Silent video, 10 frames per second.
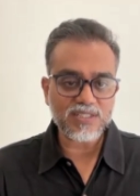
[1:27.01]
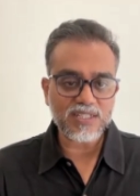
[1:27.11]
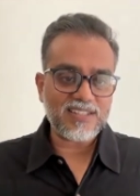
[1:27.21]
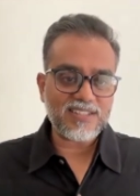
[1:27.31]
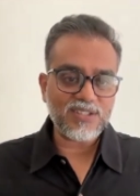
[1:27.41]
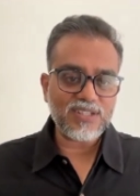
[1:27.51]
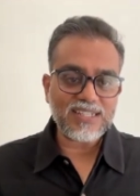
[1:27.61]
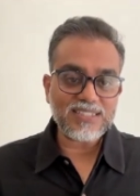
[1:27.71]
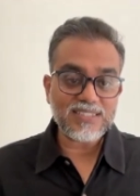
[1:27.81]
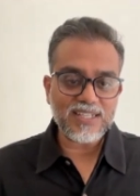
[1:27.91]
like you know,
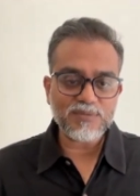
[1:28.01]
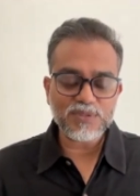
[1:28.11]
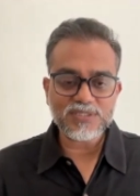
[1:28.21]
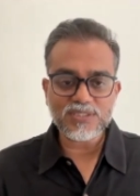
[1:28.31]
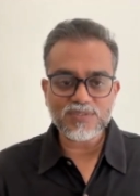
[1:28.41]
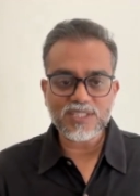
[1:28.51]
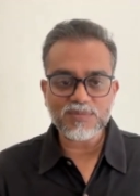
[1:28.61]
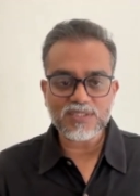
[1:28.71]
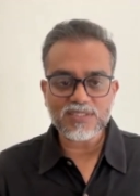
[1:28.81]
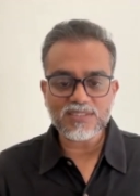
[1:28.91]
99% of
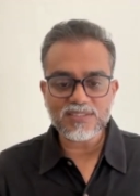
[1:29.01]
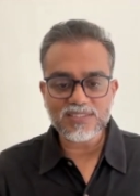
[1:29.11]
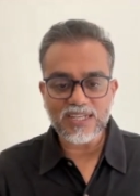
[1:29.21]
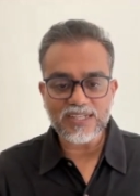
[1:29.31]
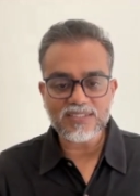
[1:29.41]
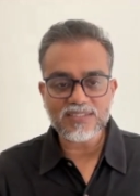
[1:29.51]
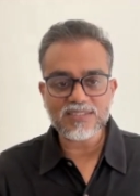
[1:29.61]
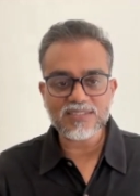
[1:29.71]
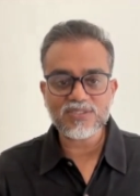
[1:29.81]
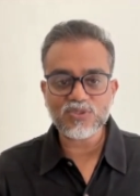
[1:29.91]
them are either
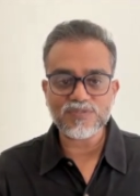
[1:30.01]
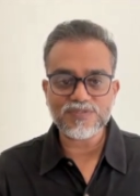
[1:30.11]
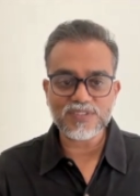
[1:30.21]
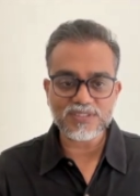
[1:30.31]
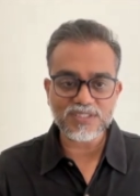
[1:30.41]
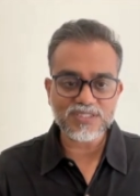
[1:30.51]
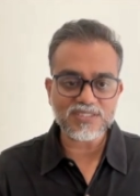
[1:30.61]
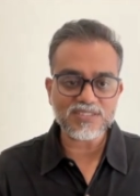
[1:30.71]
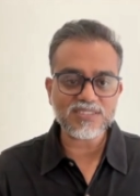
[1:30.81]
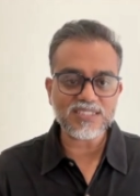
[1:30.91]
scientists or physicians,